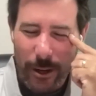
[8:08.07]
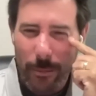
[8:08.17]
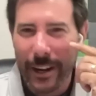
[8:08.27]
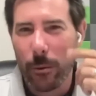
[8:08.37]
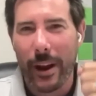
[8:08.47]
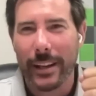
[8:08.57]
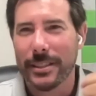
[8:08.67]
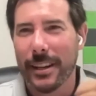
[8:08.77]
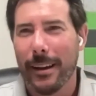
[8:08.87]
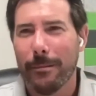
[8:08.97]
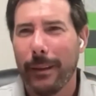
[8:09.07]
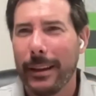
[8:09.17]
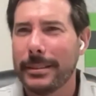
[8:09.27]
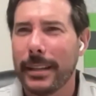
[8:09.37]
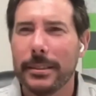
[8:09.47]
Nobody wakes up
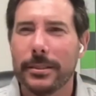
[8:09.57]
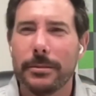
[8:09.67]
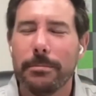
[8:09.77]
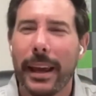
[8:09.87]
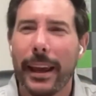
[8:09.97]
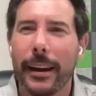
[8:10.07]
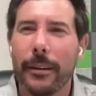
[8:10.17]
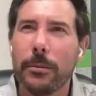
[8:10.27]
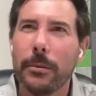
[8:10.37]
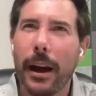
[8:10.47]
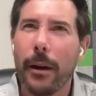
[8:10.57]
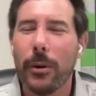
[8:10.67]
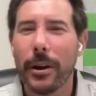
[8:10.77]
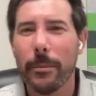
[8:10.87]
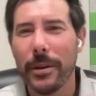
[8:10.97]
and says, man, I
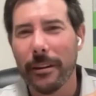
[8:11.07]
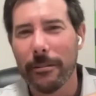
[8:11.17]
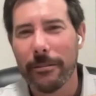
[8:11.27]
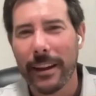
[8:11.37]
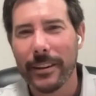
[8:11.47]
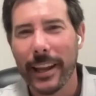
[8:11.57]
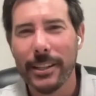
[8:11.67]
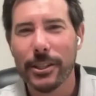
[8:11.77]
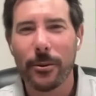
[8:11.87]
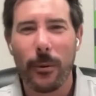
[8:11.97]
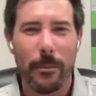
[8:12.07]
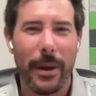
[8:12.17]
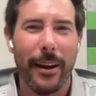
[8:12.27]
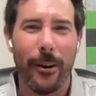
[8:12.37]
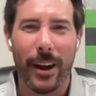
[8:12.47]
want to be a foundation
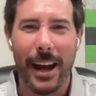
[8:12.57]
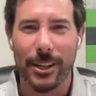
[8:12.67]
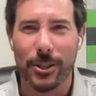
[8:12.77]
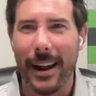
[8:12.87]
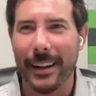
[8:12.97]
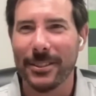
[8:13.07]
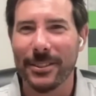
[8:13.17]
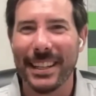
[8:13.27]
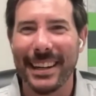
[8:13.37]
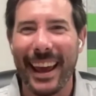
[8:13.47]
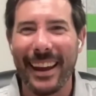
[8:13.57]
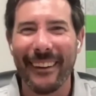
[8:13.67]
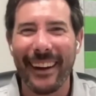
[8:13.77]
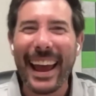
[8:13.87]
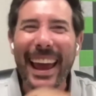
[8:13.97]
repair contractor today,
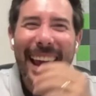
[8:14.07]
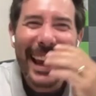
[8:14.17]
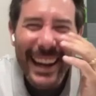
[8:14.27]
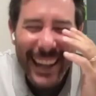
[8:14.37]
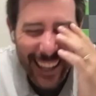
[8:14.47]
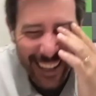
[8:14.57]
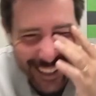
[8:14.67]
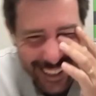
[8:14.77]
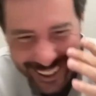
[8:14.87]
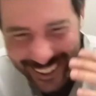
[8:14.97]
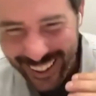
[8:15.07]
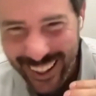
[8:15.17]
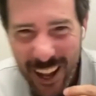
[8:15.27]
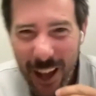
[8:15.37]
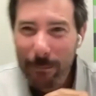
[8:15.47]
right? Yeah.
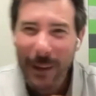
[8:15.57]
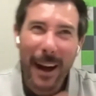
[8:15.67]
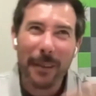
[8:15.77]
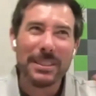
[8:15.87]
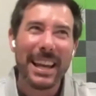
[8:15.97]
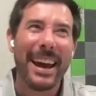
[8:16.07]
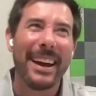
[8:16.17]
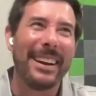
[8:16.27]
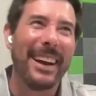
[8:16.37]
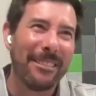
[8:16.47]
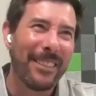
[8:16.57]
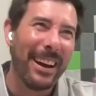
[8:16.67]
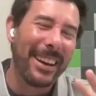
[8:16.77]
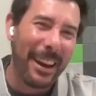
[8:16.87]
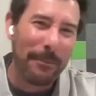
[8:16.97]
Mom, Dad, I,
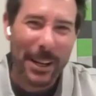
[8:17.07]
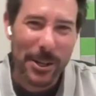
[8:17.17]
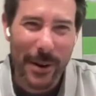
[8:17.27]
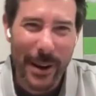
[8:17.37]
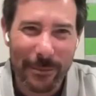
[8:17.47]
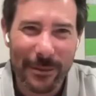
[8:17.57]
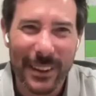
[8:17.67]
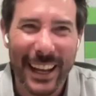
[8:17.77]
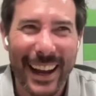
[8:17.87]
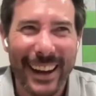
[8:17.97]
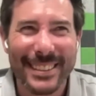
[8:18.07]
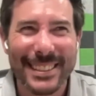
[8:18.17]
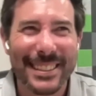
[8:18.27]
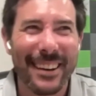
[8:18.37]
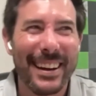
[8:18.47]
I got my dream laid out.
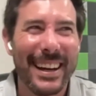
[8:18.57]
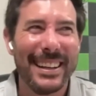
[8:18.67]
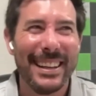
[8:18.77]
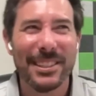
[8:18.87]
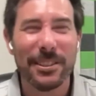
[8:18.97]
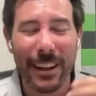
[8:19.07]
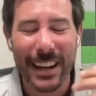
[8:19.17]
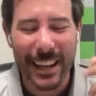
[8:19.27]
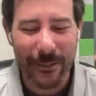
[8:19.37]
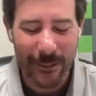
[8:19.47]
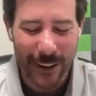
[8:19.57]
So uh, it's funny.